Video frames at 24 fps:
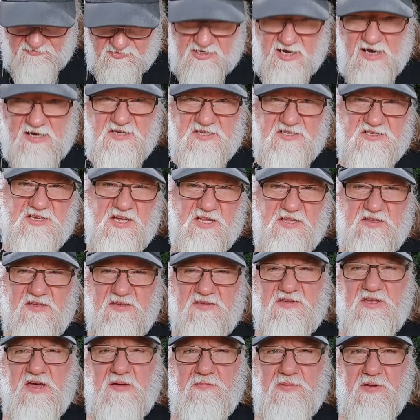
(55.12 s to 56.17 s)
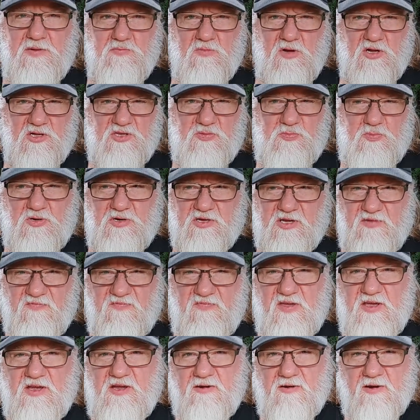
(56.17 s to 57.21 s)
tried to set this up in multiple
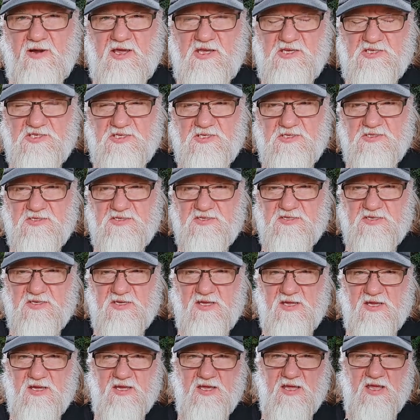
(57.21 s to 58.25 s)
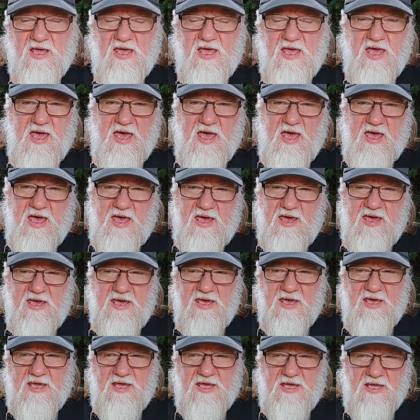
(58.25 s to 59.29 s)
configurations,
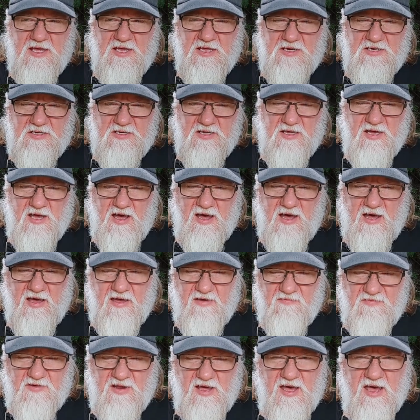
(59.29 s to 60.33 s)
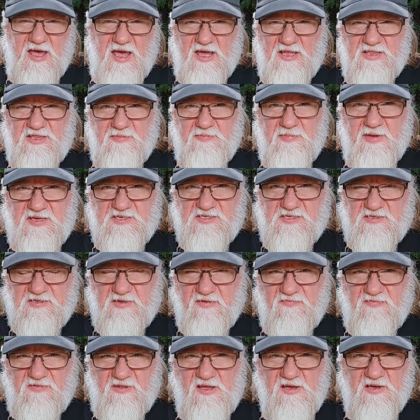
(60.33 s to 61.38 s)
and I have not had the best
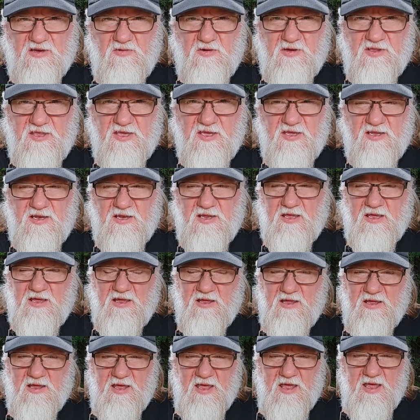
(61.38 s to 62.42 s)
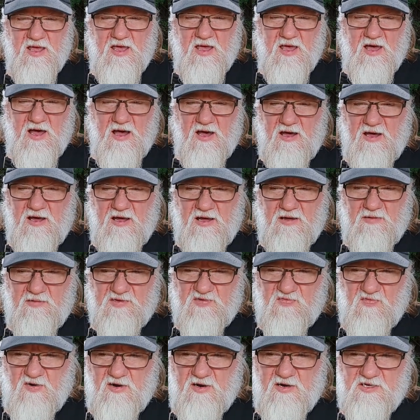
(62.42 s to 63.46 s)
of luck with it
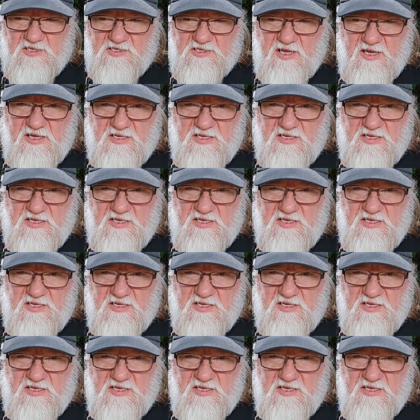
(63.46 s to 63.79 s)
as far as like